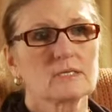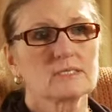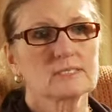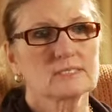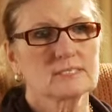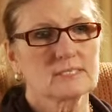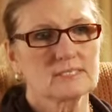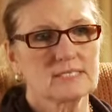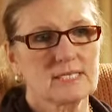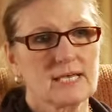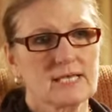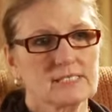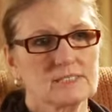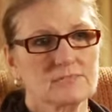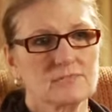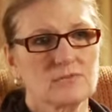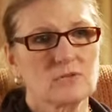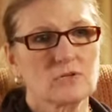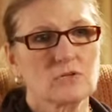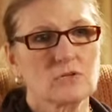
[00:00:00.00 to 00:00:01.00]

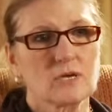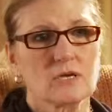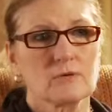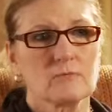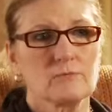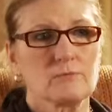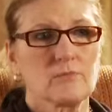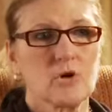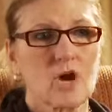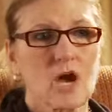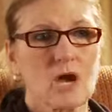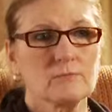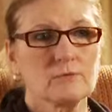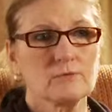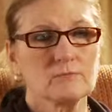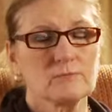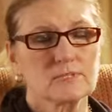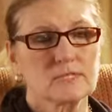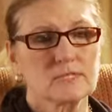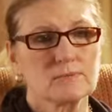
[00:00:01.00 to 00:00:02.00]
successful and
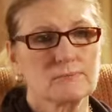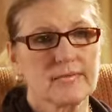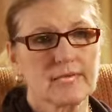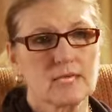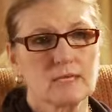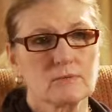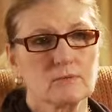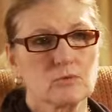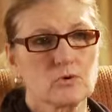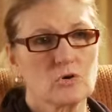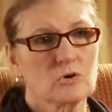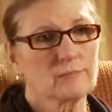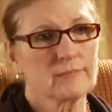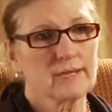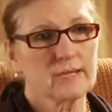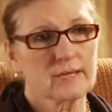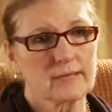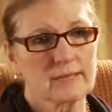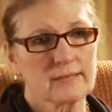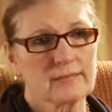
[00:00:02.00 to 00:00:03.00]
probably make more
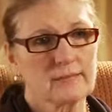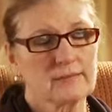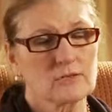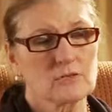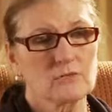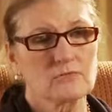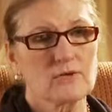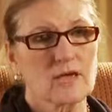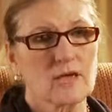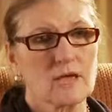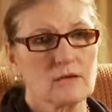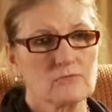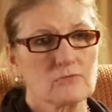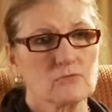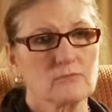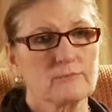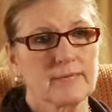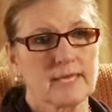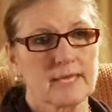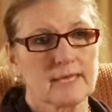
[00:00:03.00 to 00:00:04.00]
money than you've
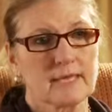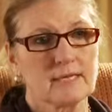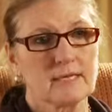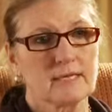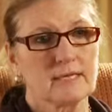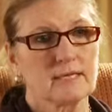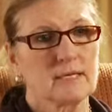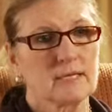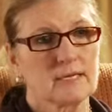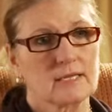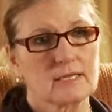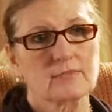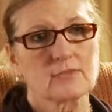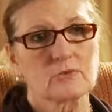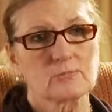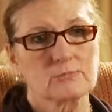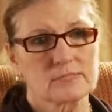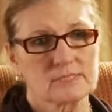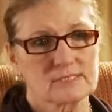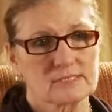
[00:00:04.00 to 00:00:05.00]
ever made in any
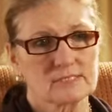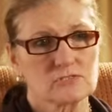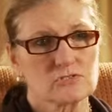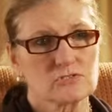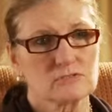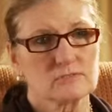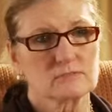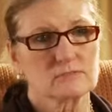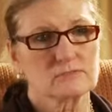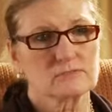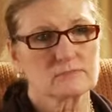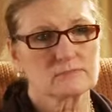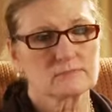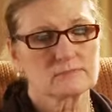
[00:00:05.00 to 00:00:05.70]
other position.